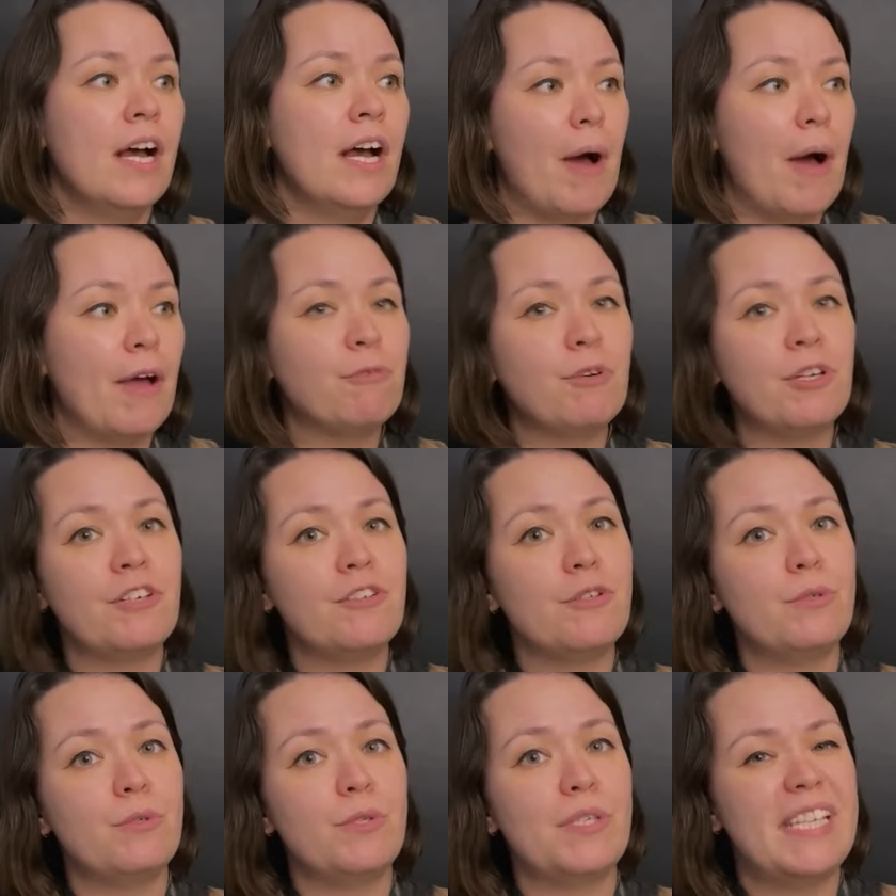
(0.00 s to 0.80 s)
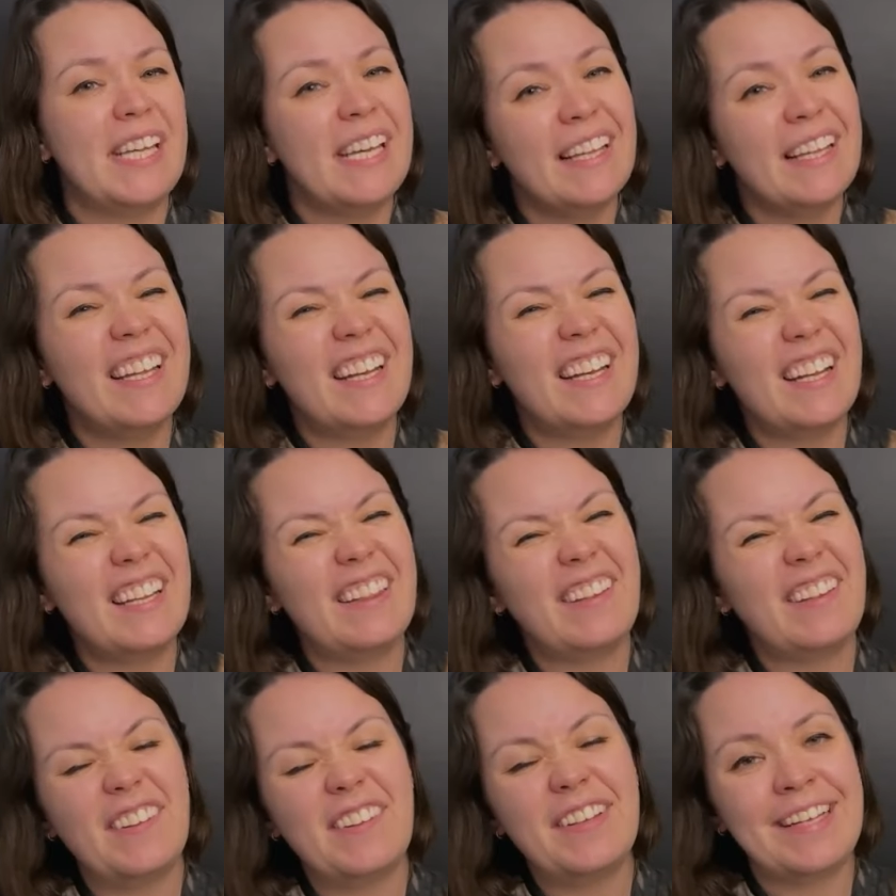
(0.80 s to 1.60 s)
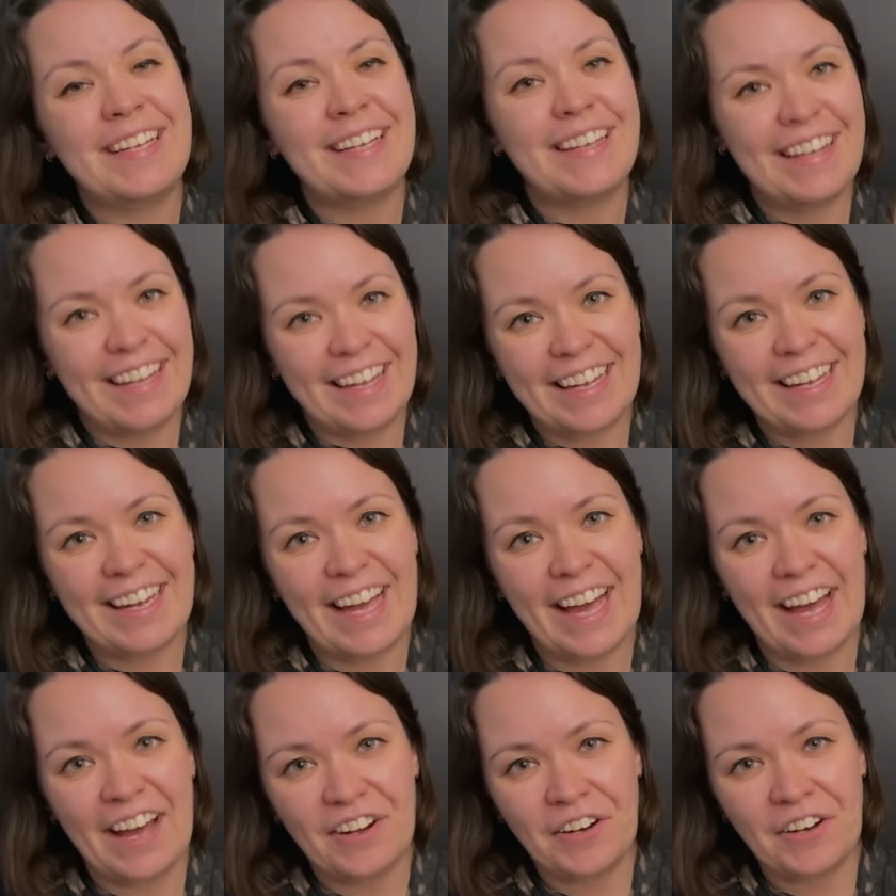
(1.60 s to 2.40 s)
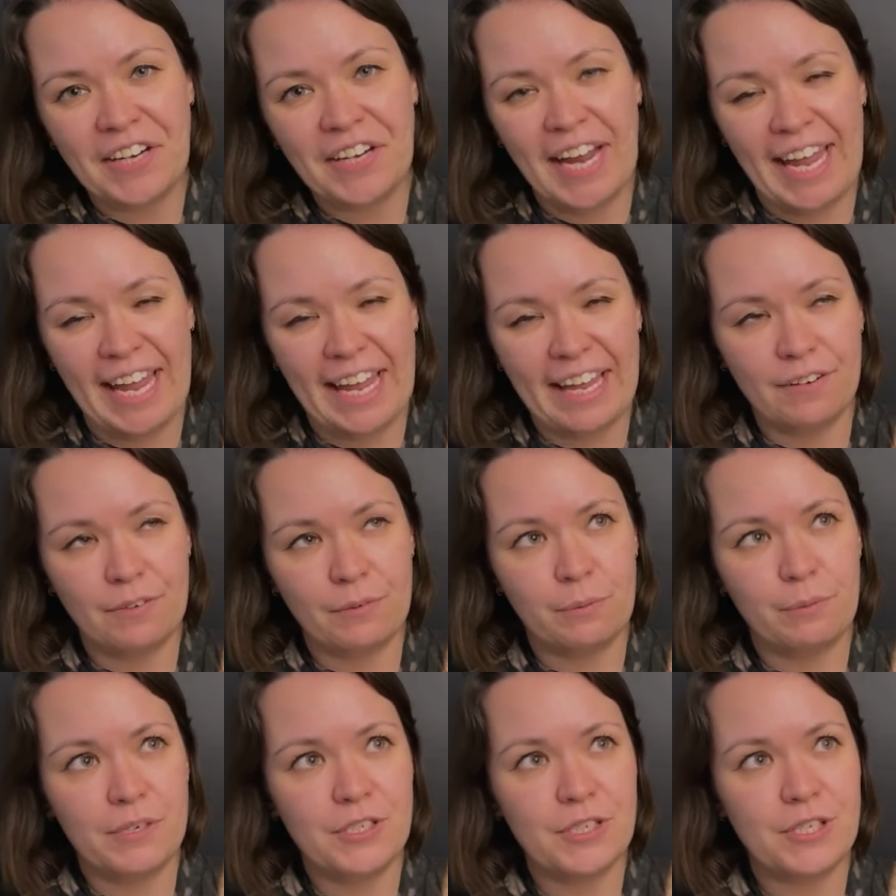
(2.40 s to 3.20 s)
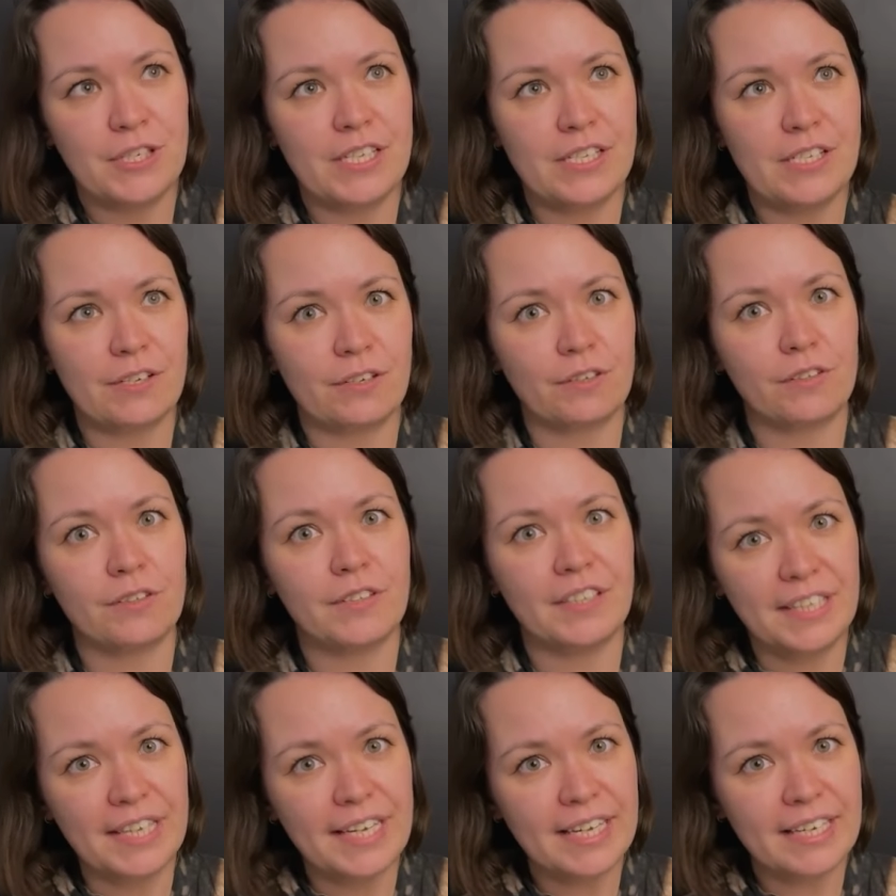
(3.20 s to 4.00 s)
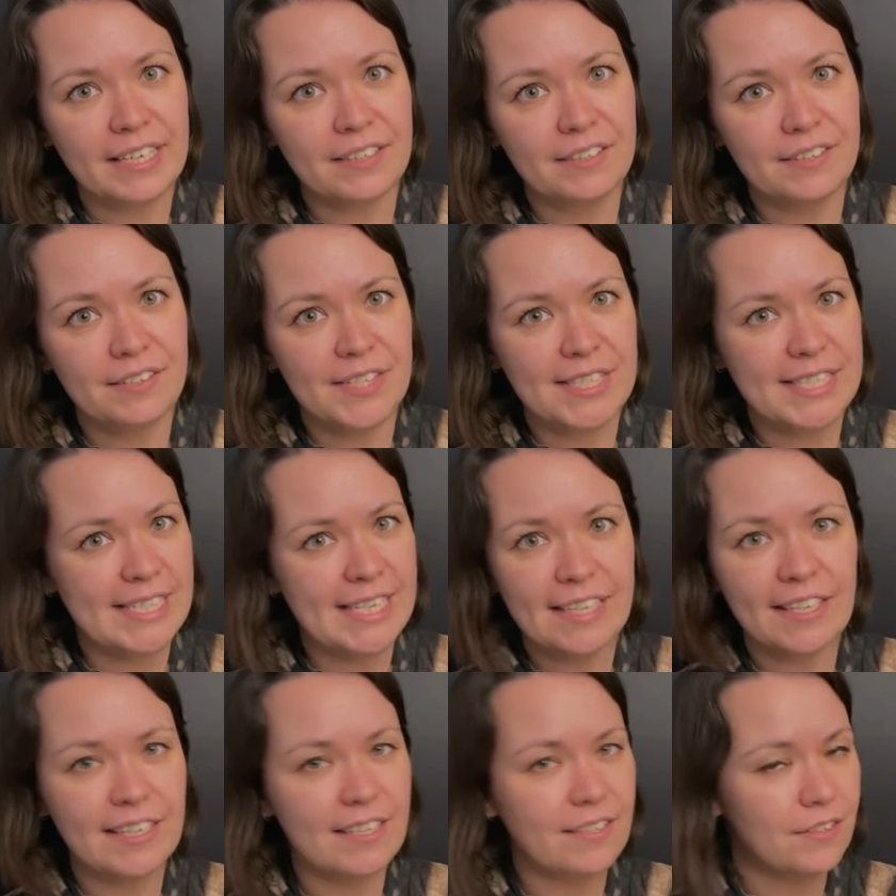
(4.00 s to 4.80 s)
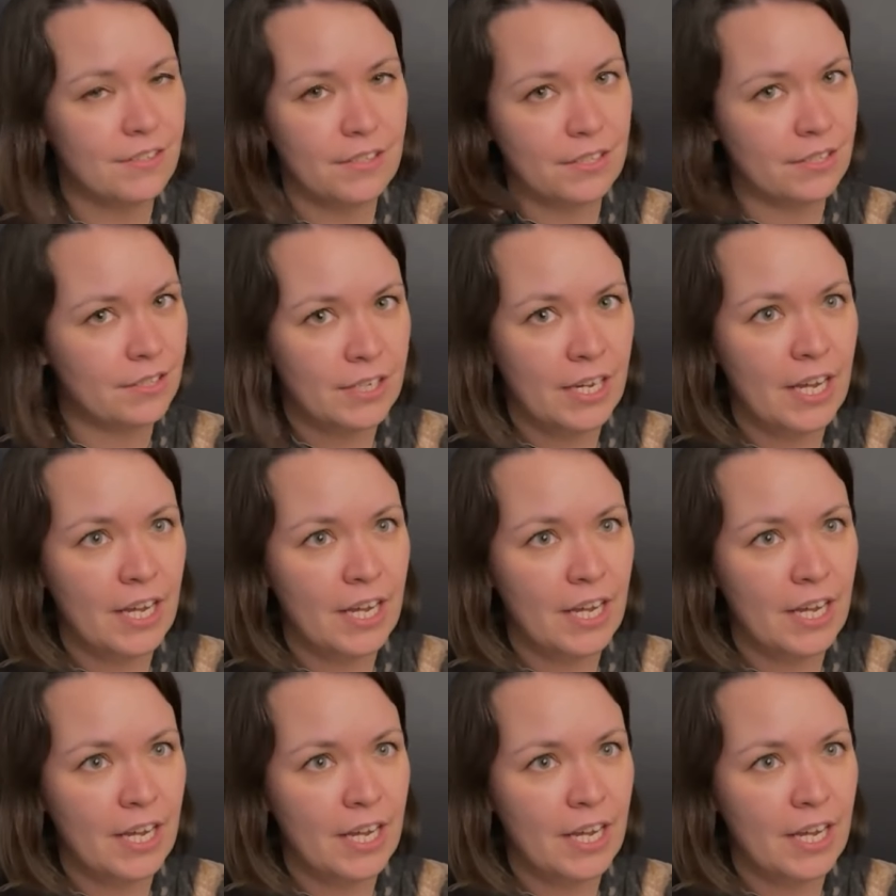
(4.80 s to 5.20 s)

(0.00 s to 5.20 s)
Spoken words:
I wanted to seal it, and the only thing I had on hand was this acrylic sealant.